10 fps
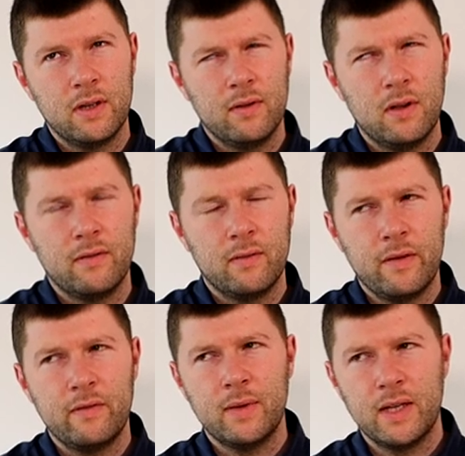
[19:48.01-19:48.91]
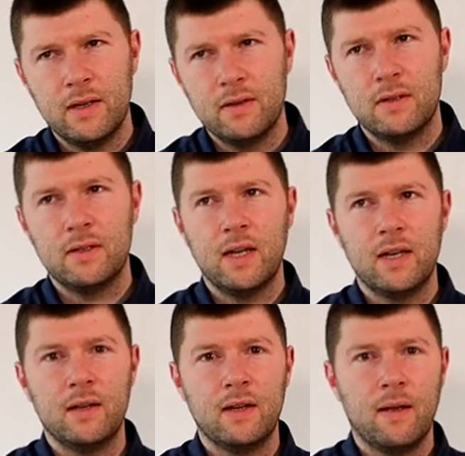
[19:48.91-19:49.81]
they've learned from other beginners
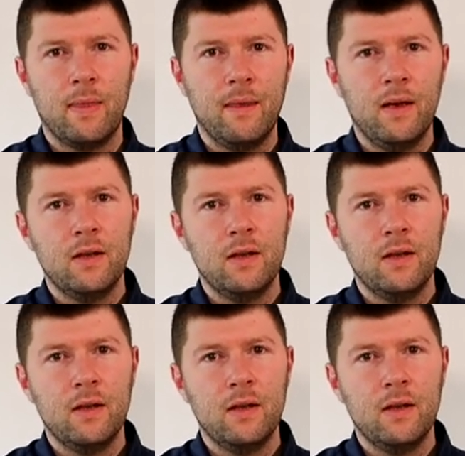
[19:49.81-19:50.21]
saying that